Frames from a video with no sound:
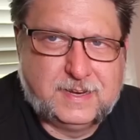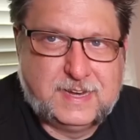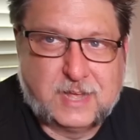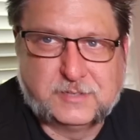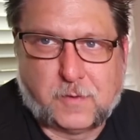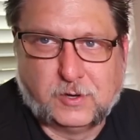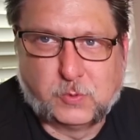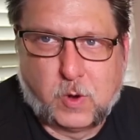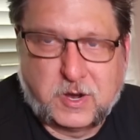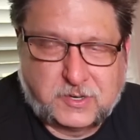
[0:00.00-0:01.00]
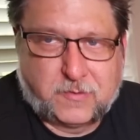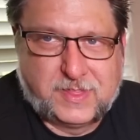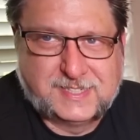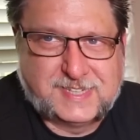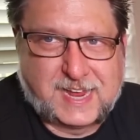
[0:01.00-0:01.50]
Now, as far as where
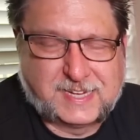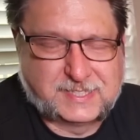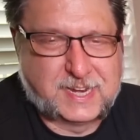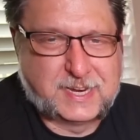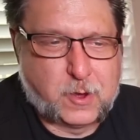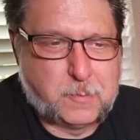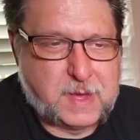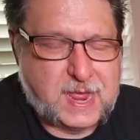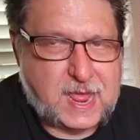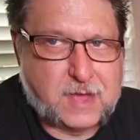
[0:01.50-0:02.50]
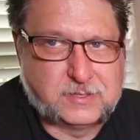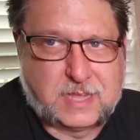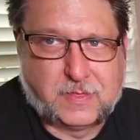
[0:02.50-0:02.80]
this tank is going to go in my house,